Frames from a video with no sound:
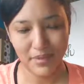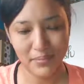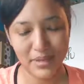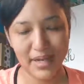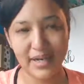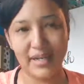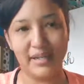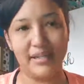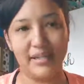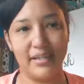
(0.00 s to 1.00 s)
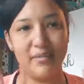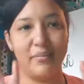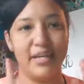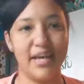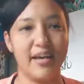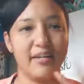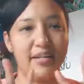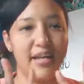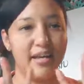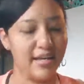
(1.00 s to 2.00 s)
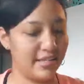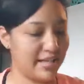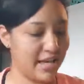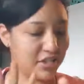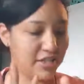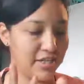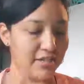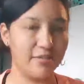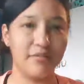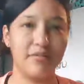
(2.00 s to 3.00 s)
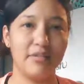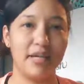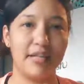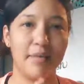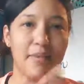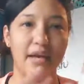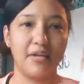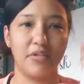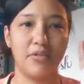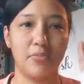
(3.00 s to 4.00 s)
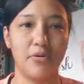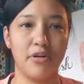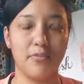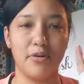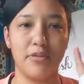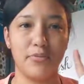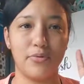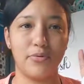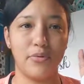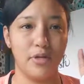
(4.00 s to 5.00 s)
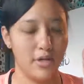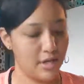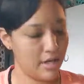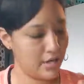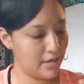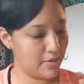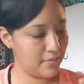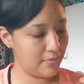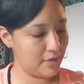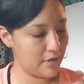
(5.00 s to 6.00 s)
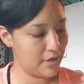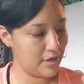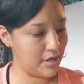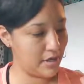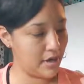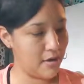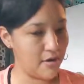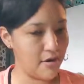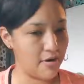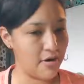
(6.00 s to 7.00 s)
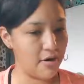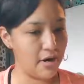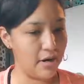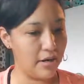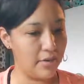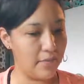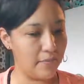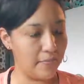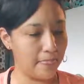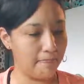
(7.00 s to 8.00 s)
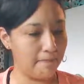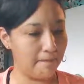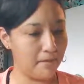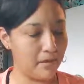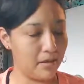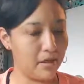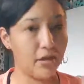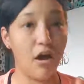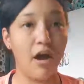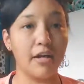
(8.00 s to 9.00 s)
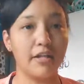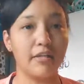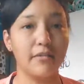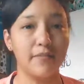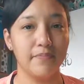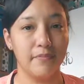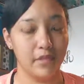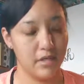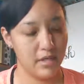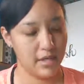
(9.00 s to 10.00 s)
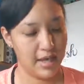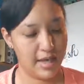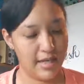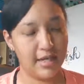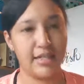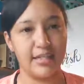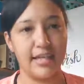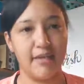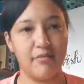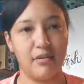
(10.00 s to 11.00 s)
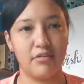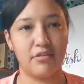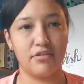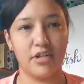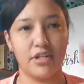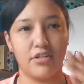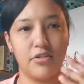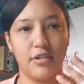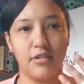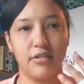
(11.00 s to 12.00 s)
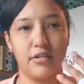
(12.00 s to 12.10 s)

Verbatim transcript: but, uh, but yeah, they, it's actually not that bad. Just they're pretty breathable. Um, they are um, uh, cotton and it does have a little stretch to it.